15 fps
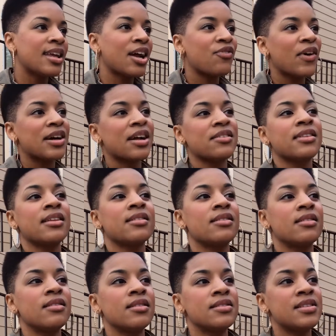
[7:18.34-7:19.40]
And then I found out
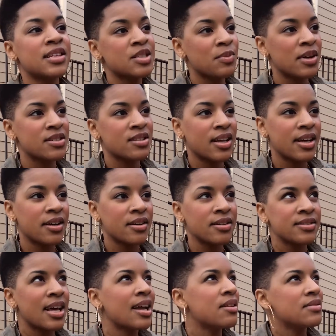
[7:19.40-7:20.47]
that 6 months
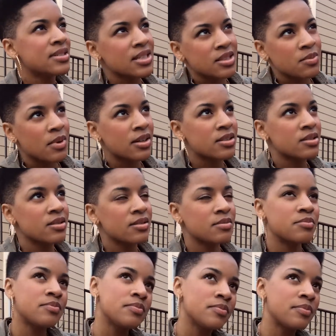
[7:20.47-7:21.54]
later, not even 6 months,
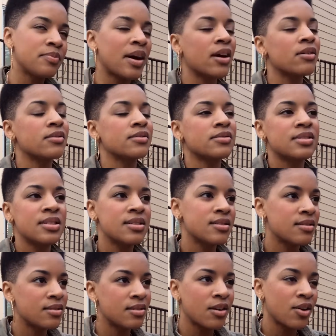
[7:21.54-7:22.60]
about
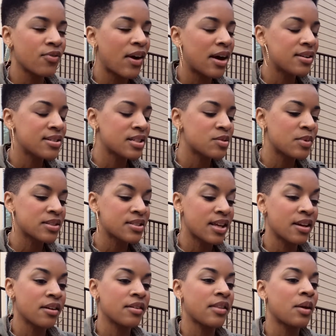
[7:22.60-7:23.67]
5 to 6
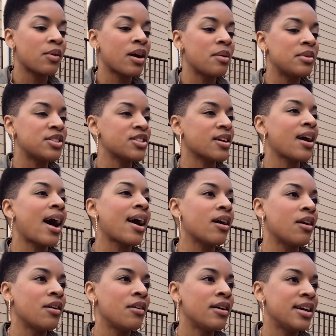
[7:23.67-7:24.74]
months later, they were coming to
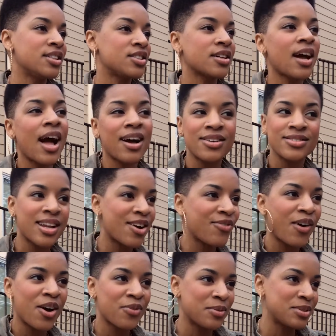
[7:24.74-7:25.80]
Chicago. And Chicago's
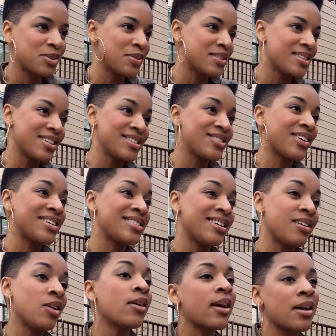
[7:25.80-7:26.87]
not far from the Twin Cities, so
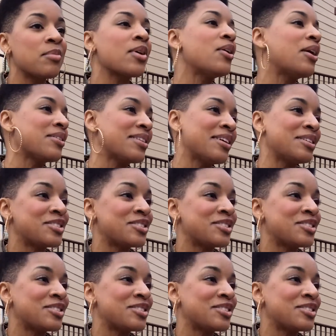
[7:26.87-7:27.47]
I said, okay, I'm gonna go